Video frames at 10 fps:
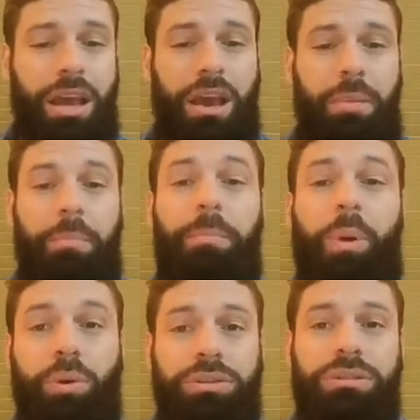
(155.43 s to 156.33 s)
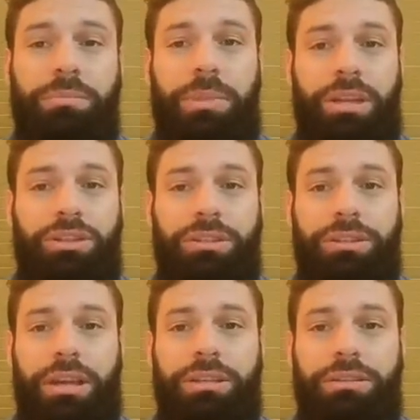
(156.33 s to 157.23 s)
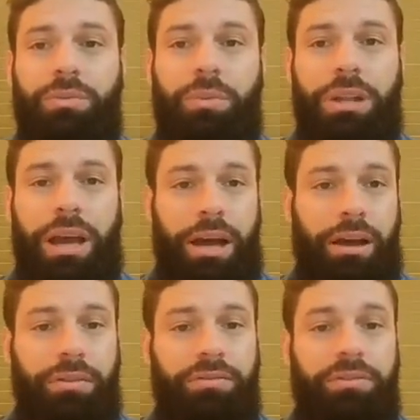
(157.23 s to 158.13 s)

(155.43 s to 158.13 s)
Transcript: most major sites will have